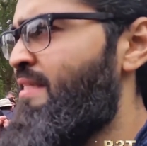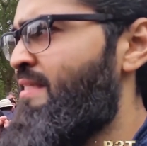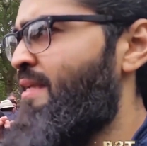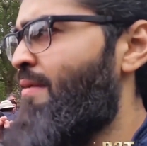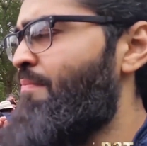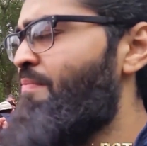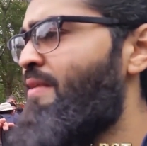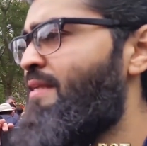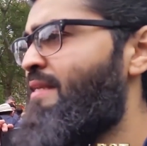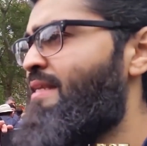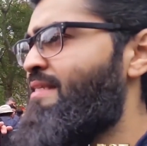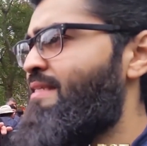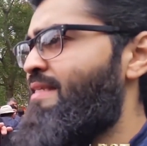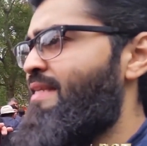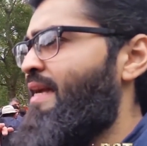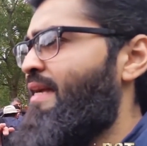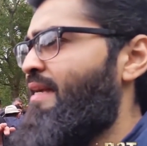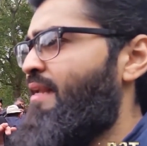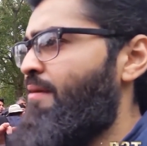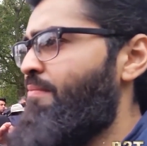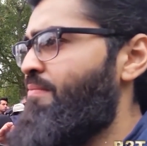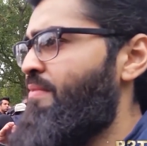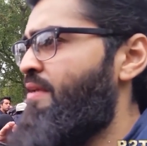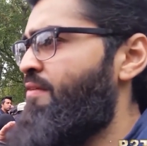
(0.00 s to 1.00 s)
Something doesn't
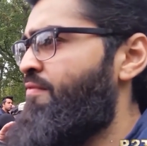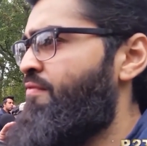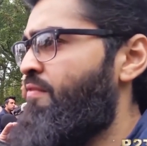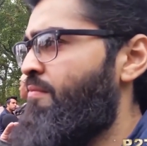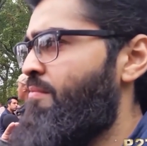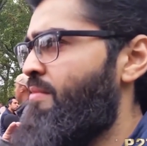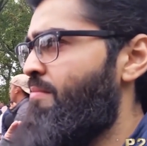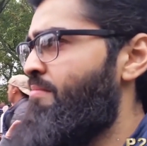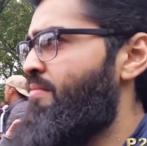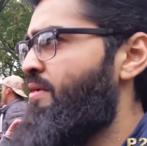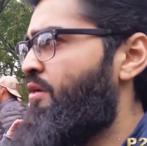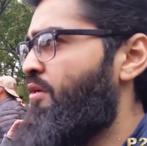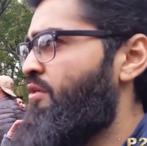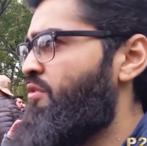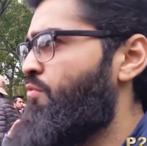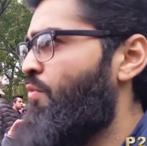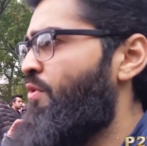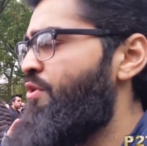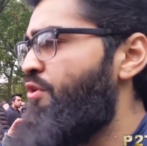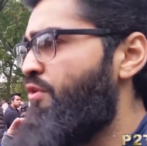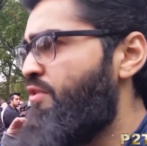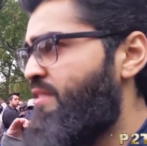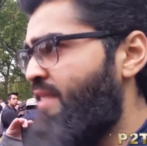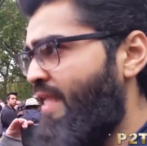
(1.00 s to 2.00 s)
add up there for me because
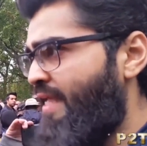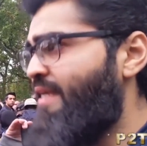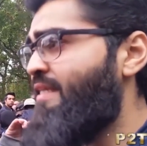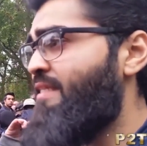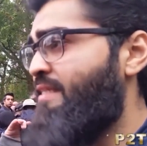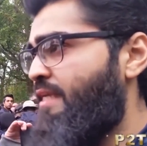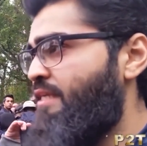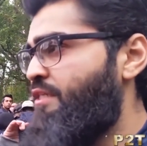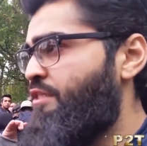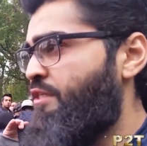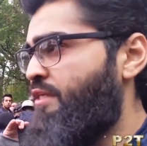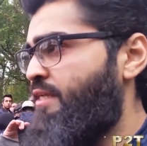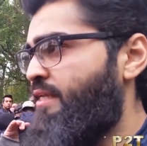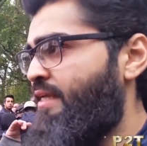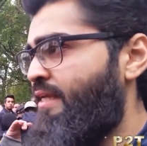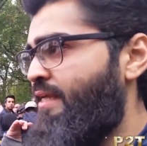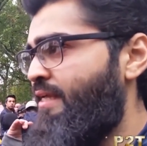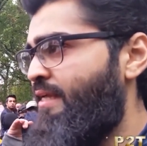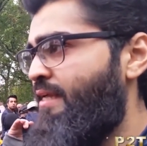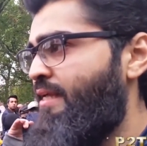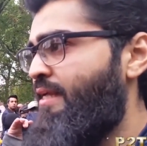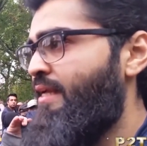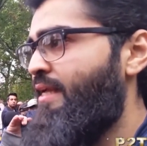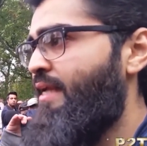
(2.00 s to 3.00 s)
what you're saying essentially
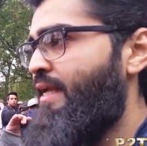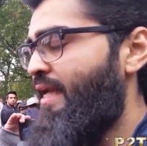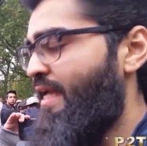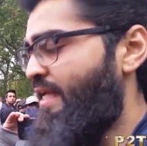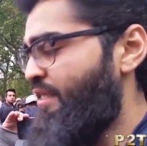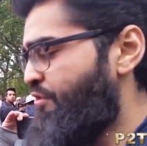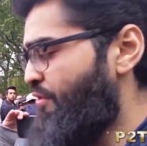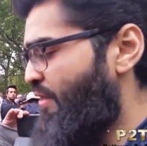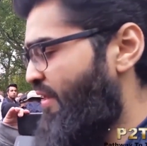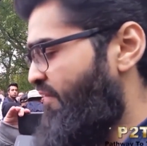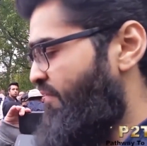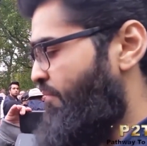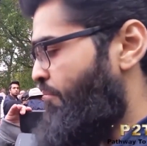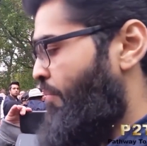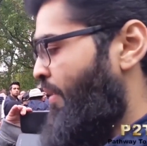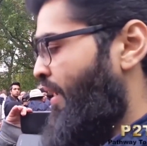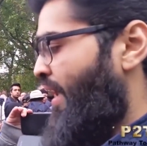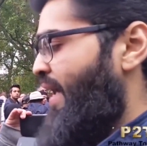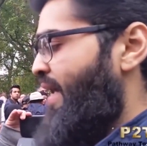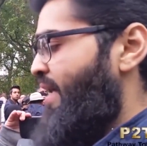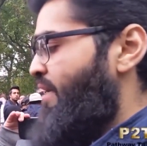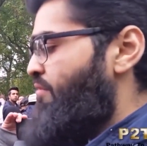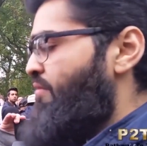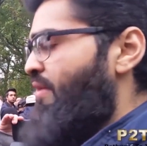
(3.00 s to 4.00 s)
is you have
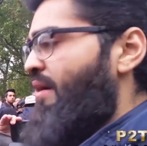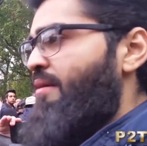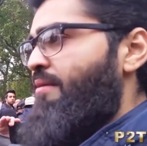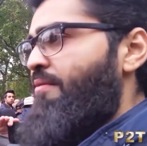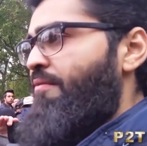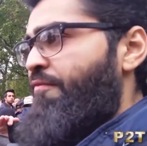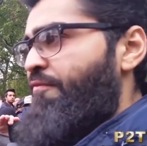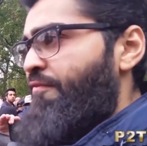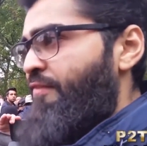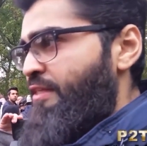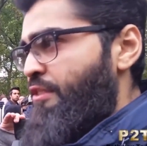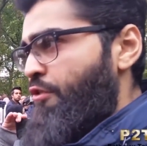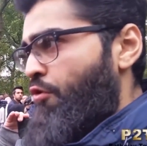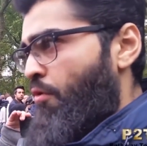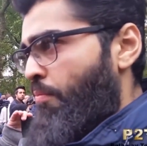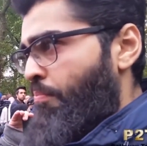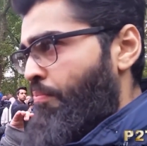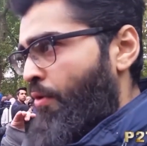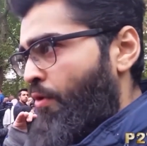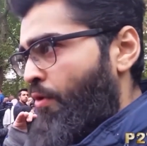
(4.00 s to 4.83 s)
blind random physical